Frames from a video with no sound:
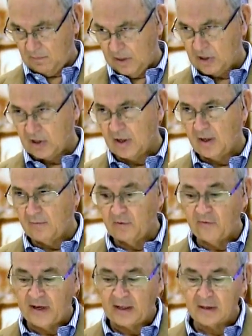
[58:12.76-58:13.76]
in the study of
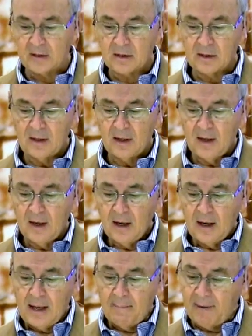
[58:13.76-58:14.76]
Leviticus.
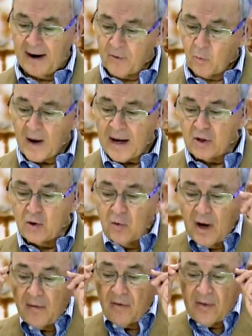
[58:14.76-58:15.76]
And by the way, do
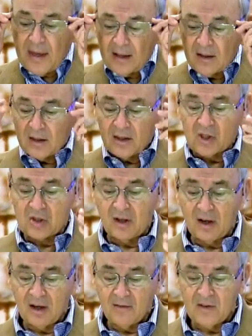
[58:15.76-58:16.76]
not think that the
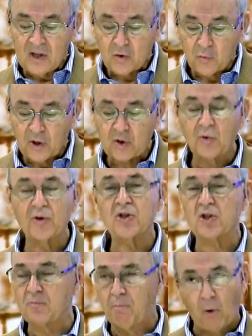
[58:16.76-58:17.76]
study of these
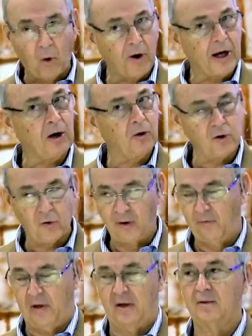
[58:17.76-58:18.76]
rituals is boring or
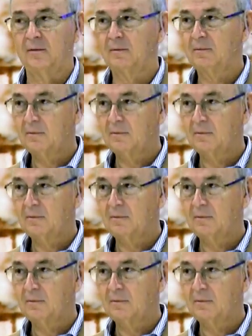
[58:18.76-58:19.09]
trivial.